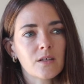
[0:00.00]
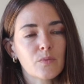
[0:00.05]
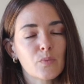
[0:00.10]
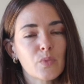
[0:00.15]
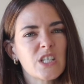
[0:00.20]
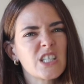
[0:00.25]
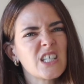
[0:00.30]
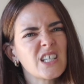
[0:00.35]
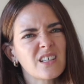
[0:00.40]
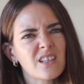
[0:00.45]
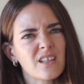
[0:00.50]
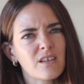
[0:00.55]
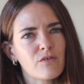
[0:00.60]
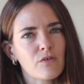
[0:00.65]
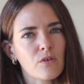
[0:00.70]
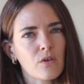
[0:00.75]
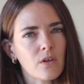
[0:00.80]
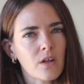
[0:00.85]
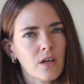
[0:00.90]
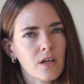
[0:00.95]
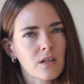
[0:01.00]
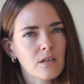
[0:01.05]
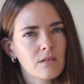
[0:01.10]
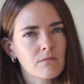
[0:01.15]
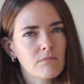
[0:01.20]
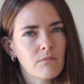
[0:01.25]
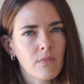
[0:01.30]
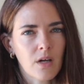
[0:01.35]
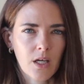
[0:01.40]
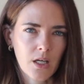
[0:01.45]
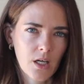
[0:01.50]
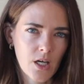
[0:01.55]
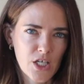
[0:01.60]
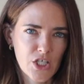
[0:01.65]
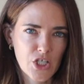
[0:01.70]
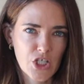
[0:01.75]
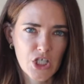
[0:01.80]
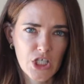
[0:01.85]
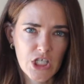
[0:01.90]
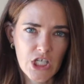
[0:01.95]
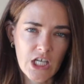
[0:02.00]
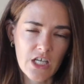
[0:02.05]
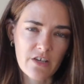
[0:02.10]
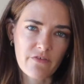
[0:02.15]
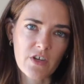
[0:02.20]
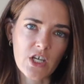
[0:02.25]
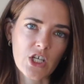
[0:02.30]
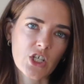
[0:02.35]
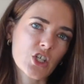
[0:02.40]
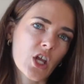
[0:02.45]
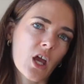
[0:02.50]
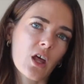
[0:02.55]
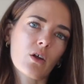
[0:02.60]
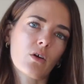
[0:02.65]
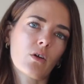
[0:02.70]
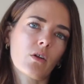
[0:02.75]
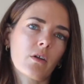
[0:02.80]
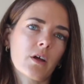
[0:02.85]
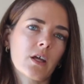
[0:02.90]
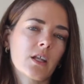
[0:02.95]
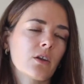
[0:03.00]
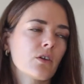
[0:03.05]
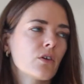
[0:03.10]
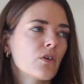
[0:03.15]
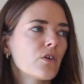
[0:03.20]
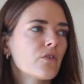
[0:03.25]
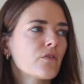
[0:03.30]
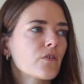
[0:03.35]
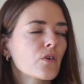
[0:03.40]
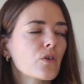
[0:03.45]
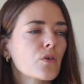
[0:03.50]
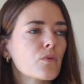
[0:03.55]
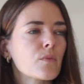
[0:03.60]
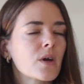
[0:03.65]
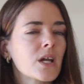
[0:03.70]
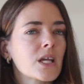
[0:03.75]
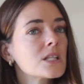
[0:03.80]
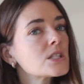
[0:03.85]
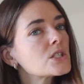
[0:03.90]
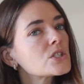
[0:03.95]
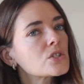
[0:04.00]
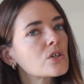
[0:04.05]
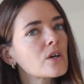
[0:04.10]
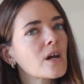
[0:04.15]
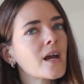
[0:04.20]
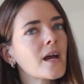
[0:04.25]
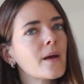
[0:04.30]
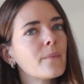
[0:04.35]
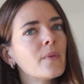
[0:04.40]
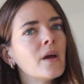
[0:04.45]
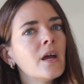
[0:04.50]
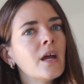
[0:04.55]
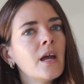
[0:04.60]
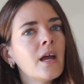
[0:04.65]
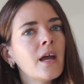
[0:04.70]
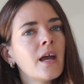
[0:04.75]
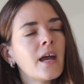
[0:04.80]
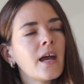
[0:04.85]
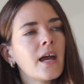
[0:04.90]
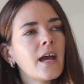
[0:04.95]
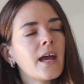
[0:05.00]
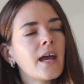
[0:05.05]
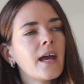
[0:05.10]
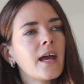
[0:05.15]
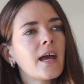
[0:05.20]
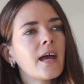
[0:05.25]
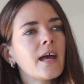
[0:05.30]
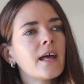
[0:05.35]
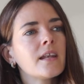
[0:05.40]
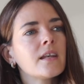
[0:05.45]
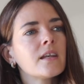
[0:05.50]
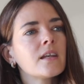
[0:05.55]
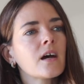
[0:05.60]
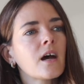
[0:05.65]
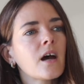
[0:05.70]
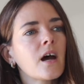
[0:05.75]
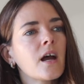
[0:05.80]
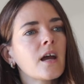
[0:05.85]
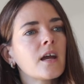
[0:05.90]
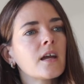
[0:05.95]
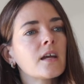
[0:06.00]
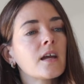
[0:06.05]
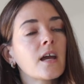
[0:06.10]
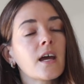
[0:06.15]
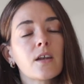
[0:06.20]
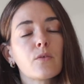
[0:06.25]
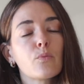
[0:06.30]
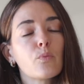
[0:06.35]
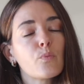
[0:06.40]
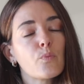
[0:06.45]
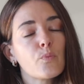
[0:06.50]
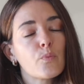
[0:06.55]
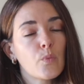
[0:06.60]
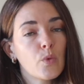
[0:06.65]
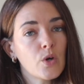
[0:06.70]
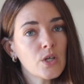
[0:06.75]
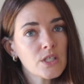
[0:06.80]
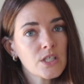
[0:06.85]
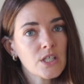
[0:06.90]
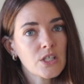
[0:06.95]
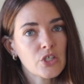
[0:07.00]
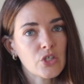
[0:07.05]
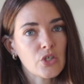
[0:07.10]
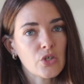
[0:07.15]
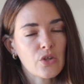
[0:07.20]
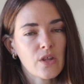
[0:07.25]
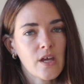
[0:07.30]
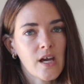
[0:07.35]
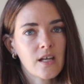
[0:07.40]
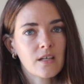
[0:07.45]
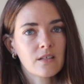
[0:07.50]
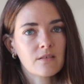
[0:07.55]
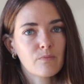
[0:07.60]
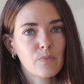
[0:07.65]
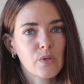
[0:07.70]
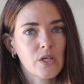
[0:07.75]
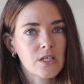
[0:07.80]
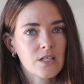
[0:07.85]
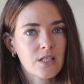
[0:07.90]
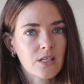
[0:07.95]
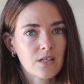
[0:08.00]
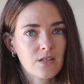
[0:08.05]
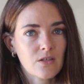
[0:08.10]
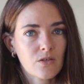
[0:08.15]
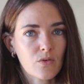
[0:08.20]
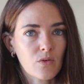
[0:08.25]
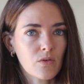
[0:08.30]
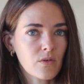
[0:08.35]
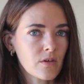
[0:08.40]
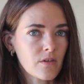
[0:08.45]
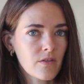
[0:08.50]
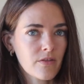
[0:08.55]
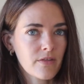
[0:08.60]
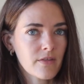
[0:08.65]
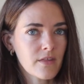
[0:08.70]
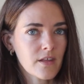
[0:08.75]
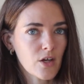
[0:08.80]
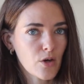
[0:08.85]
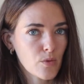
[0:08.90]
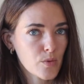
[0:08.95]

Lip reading: particularly for like my IGTV channel and over on my Instagram. And I had wanted to do that because I saw the